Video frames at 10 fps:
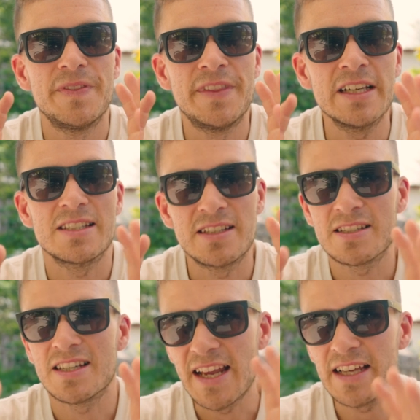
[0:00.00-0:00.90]
this
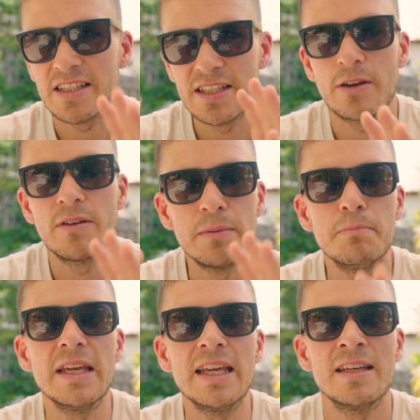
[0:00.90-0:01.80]
doesn't necessarily
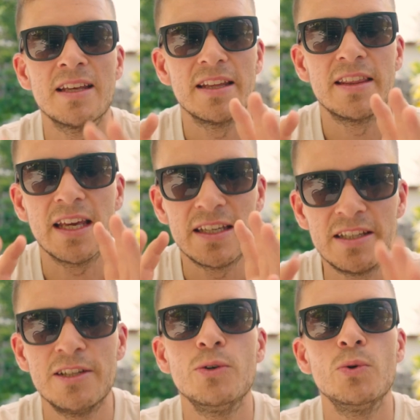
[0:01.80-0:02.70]
mean that
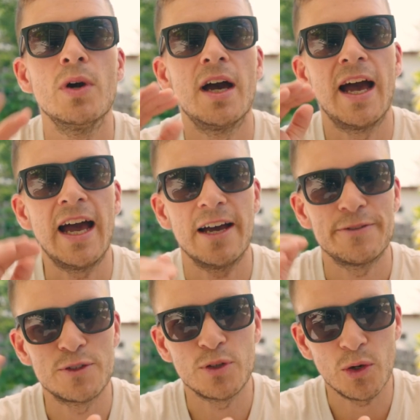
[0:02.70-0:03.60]
you
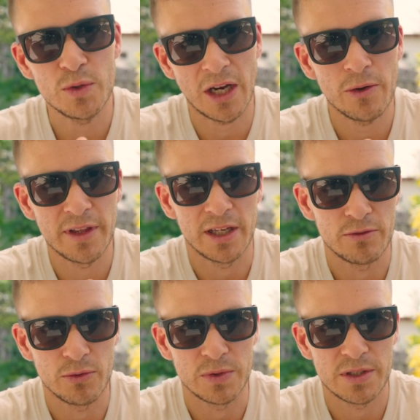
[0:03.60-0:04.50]
have to go down that
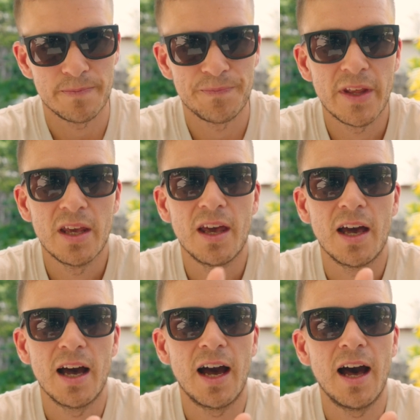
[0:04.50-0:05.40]
route.
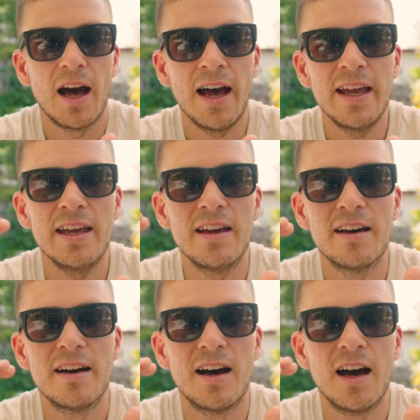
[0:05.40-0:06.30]
I
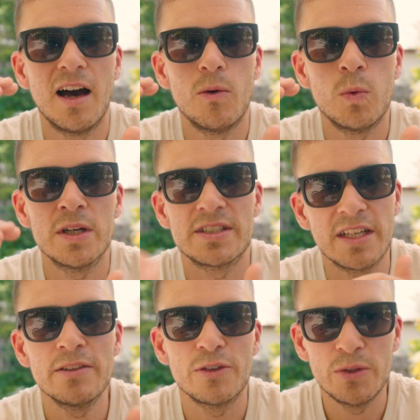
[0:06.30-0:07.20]
once
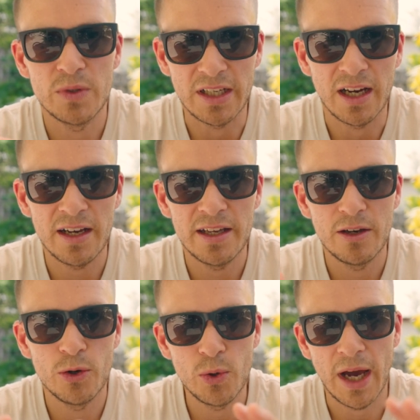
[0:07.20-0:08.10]
interviewed a guy
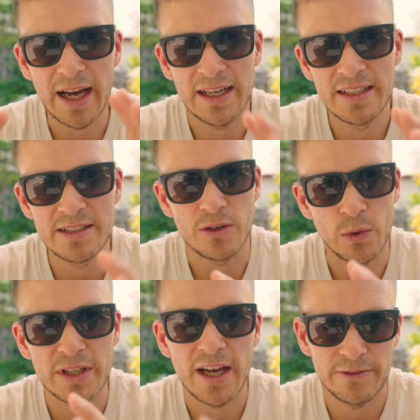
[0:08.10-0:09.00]
who had his
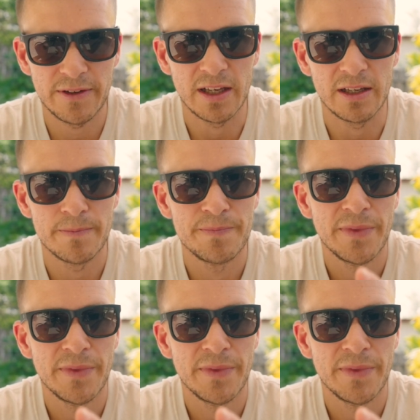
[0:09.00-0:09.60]
own cafe,